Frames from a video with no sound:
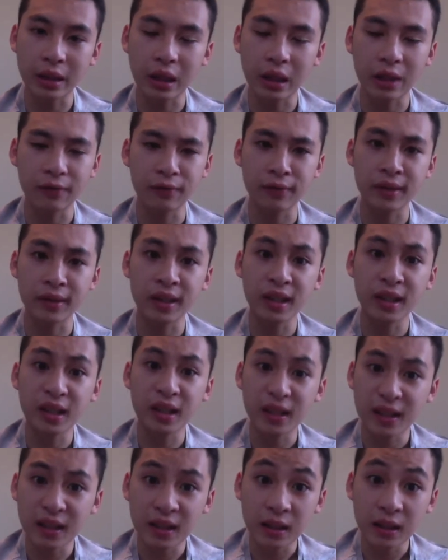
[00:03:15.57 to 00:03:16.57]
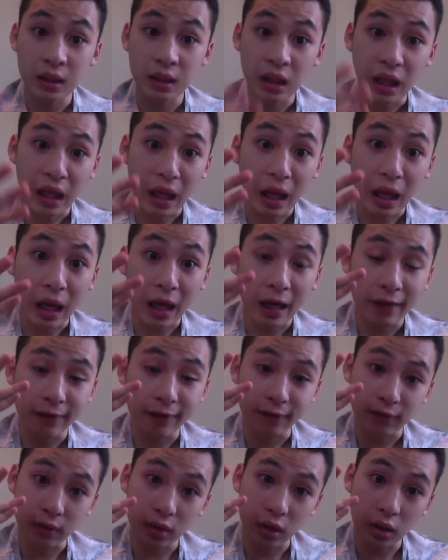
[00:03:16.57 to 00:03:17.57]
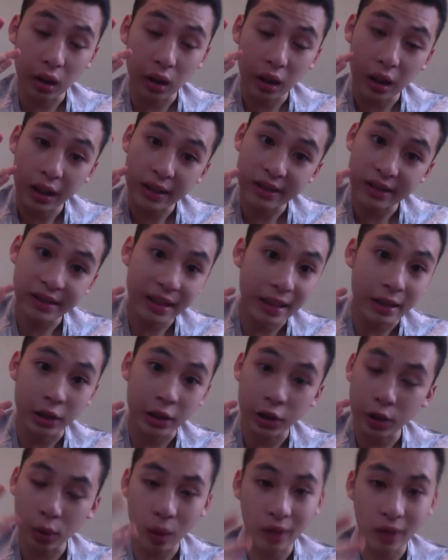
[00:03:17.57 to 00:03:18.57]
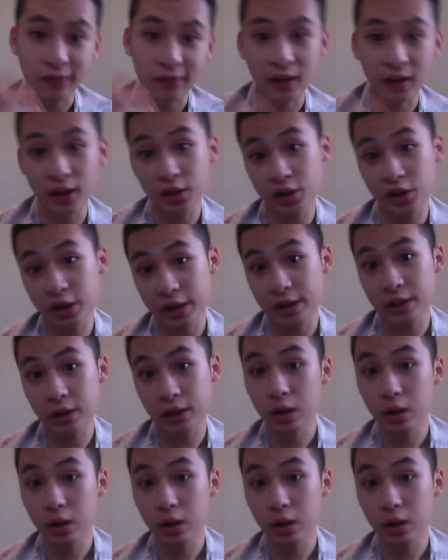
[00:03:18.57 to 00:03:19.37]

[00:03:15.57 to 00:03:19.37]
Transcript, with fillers: I've I've said who I fancied.